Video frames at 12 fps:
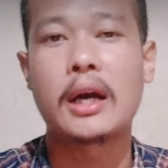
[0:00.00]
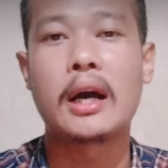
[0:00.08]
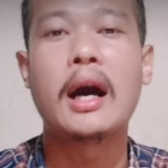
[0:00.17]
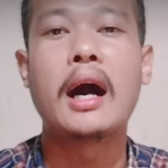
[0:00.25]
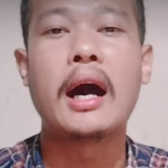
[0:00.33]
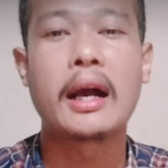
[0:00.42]

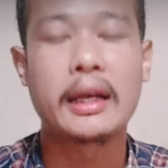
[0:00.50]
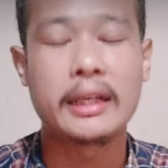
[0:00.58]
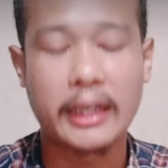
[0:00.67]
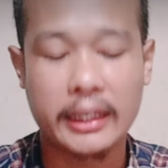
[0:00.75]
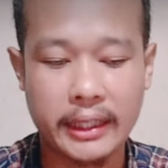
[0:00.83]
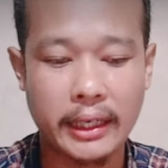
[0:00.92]
Nanga,
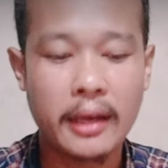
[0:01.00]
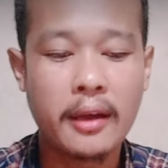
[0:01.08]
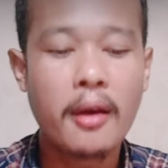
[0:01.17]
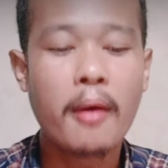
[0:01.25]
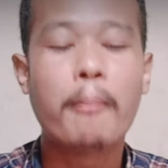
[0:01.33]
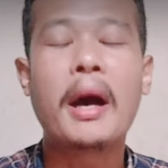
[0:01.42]
Aganatke,
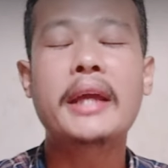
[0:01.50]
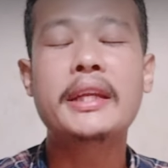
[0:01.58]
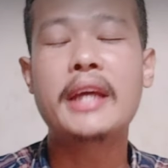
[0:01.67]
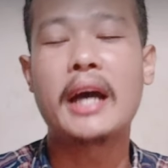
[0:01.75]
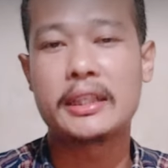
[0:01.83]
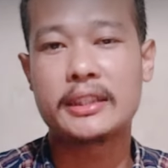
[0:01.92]

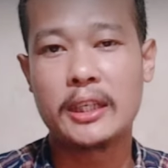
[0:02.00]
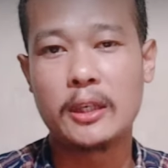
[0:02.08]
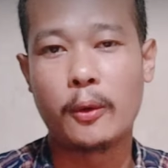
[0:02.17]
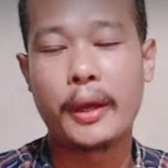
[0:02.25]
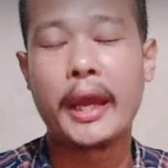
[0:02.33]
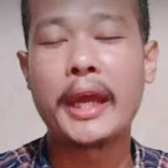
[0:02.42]
Mini
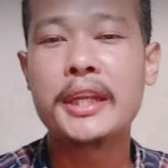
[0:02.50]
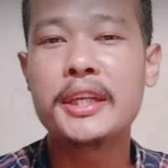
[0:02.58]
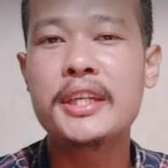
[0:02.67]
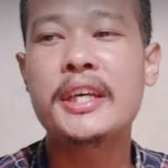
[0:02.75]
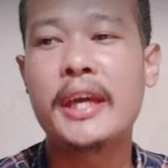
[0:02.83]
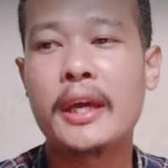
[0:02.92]
Aselu,
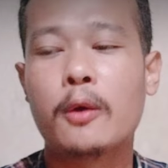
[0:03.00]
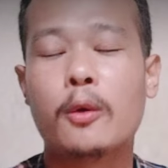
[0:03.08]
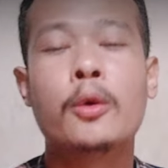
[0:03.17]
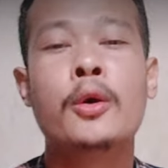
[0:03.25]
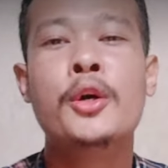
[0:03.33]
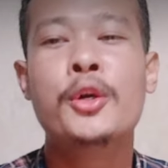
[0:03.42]
N D A
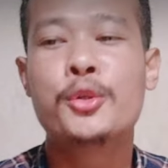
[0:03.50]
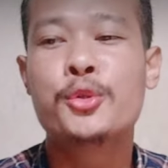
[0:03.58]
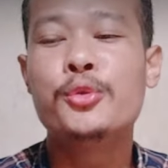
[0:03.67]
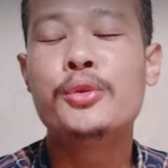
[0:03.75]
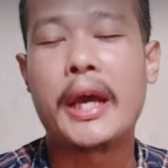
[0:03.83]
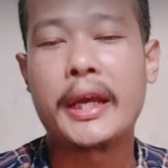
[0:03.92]
O,
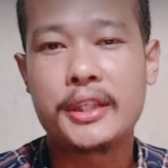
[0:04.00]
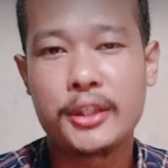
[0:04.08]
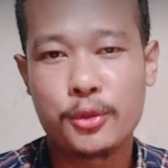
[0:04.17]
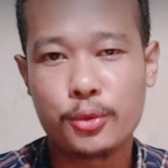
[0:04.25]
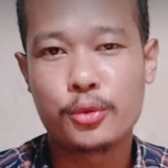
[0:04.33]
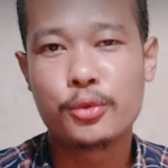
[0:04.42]
two
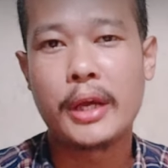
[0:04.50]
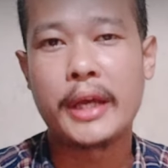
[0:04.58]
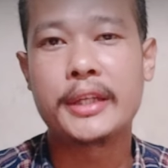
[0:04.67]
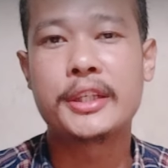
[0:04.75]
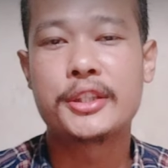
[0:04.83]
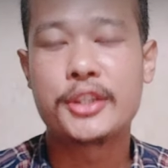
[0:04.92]
ninety-two to two
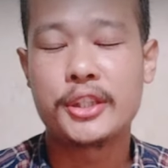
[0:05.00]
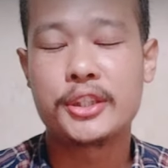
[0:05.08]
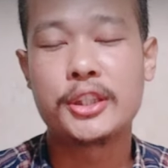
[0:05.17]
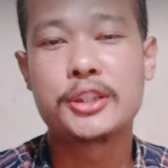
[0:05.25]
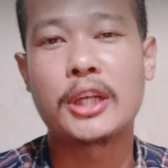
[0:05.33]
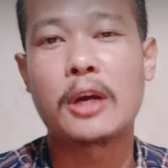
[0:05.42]
ninety-three
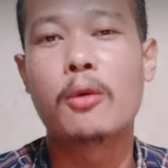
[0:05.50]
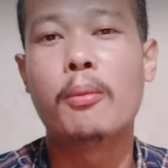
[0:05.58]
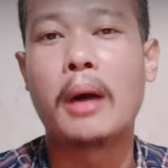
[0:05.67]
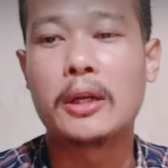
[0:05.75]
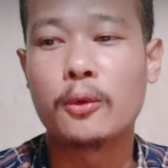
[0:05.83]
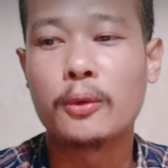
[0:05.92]
seats
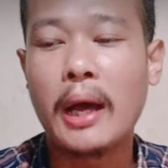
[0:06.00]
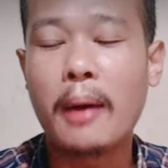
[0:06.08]
Rakuma, no